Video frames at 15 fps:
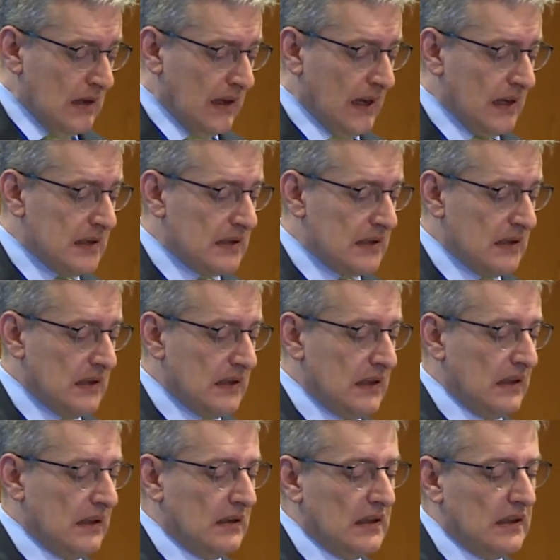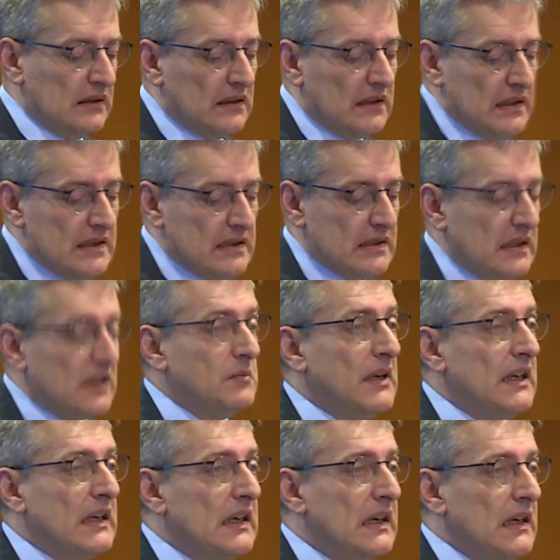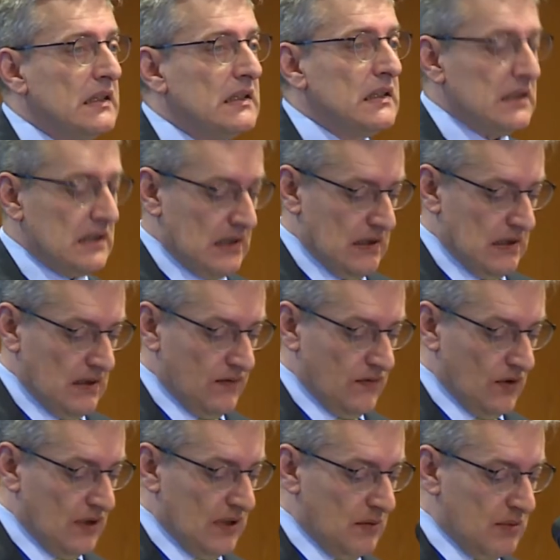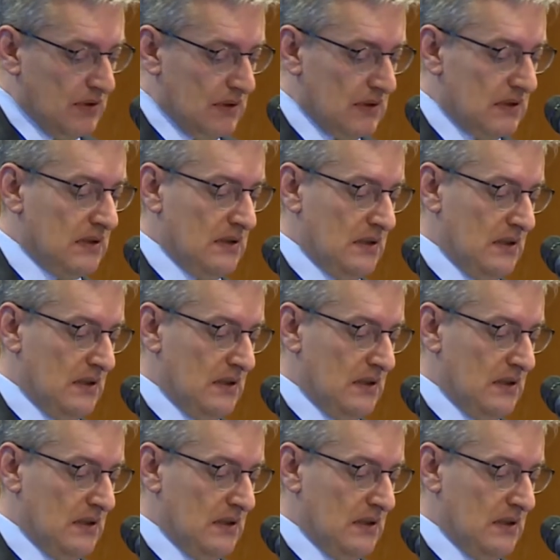Cancer is in many cases avoidable.